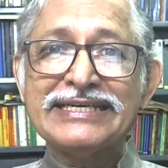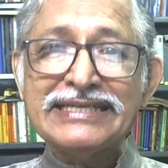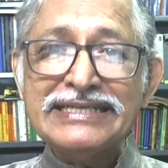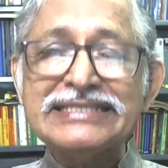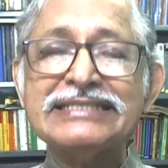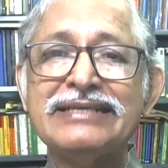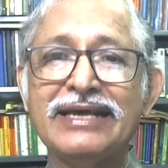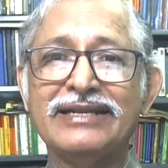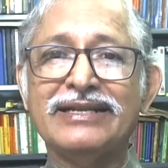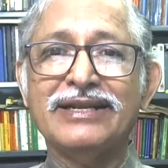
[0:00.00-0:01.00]

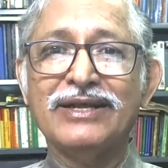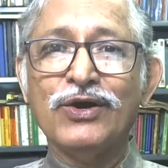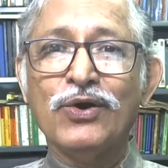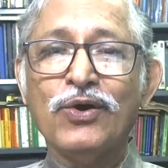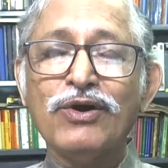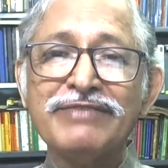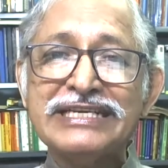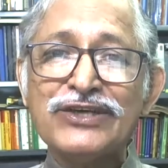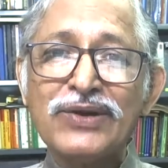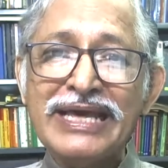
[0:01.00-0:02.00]
Christian or
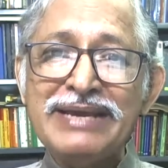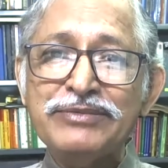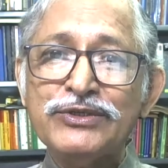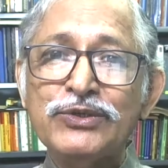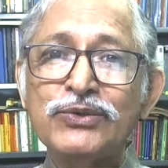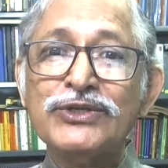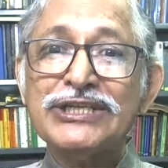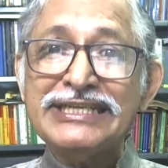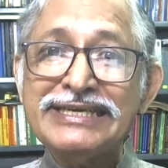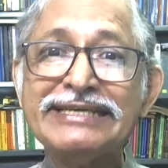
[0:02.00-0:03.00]
which claim to
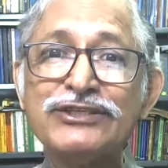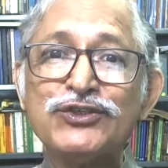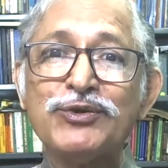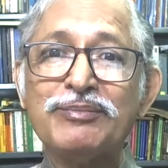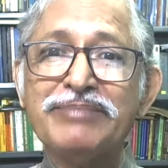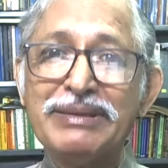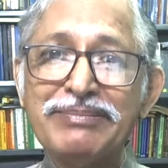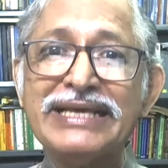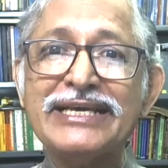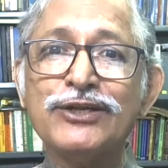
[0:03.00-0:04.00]
teach
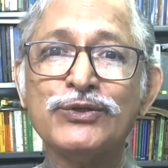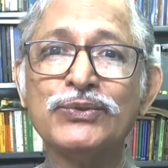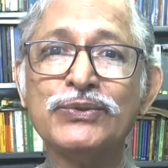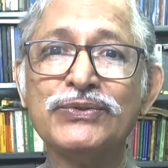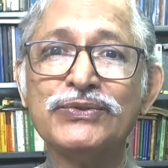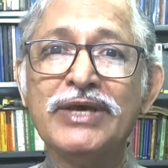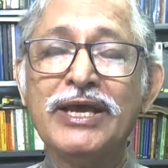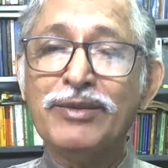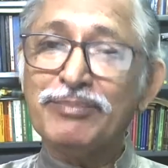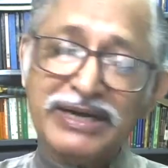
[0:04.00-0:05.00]
biblical truth,
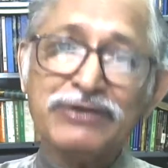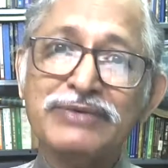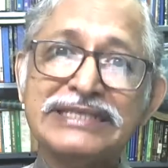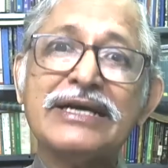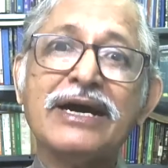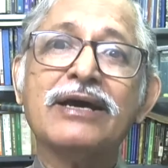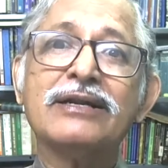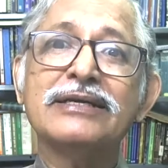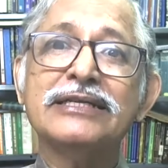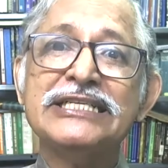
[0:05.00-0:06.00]
but which
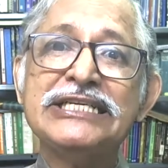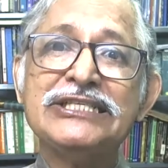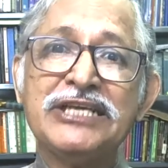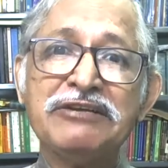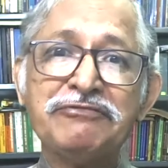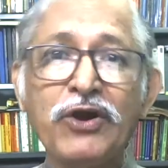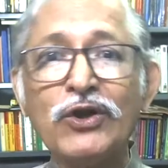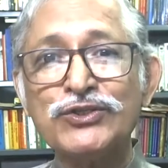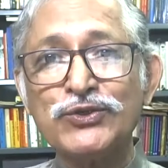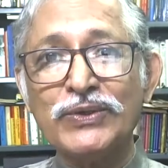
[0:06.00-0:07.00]
are teaching
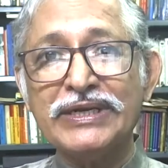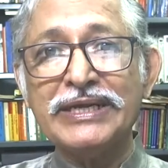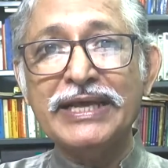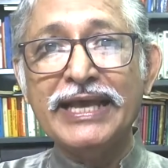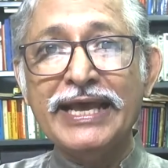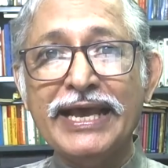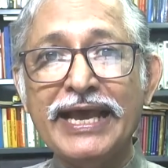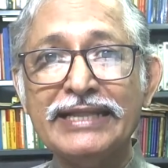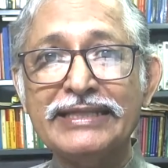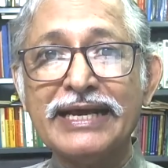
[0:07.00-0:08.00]
falsehood.
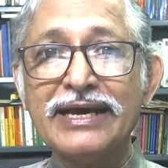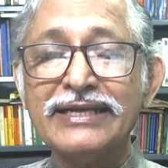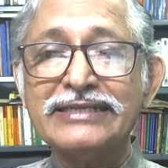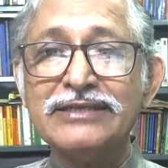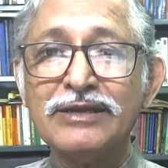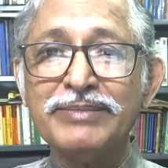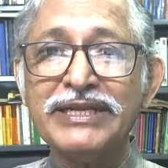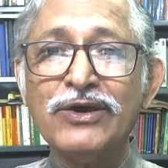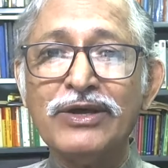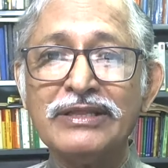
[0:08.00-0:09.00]
And the correct
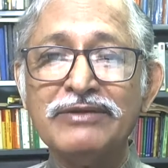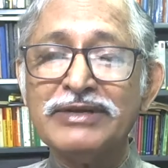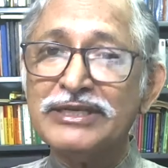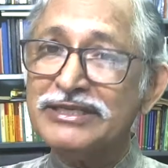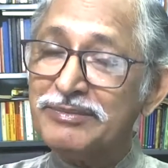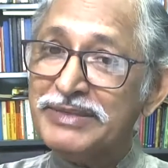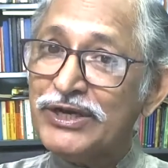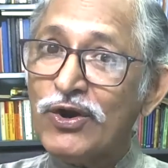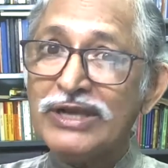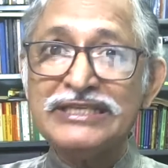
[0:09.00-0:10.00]

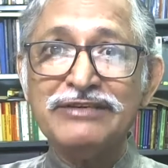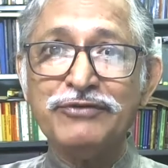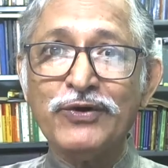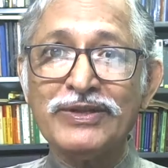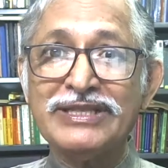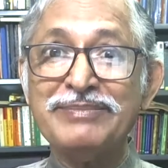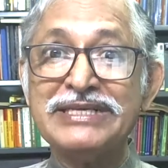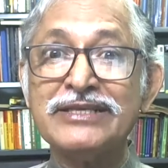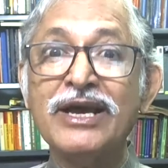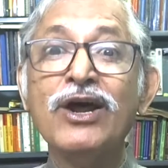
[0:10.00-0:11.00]
terminology for them
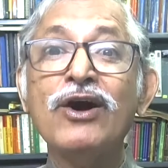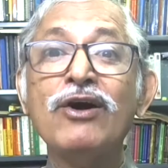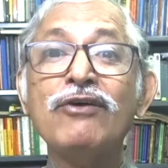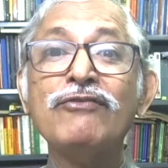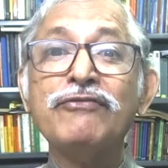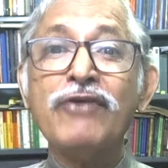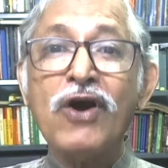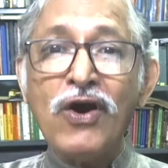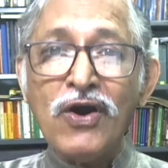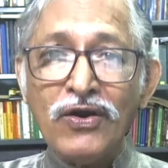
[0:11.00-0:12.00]
is
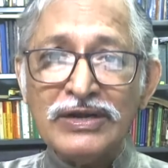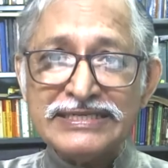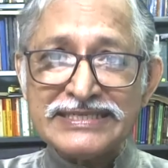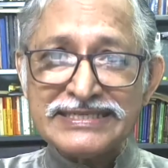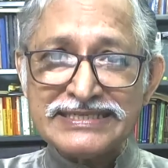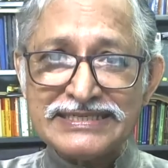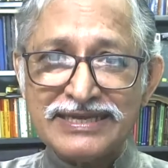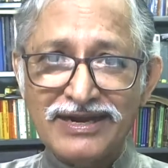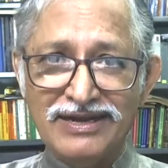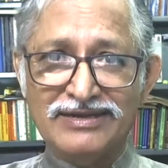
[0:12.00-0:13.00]
false
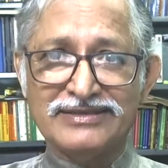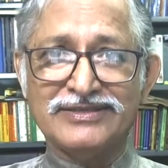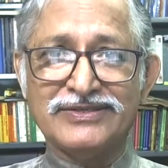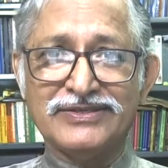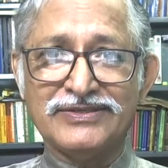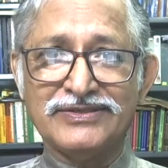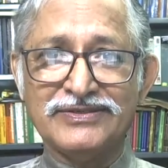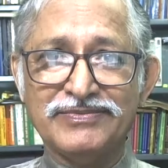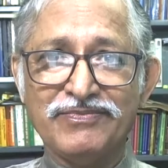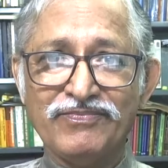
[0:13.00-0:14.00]

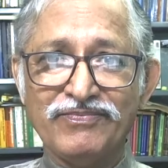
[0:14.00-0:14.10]
cults.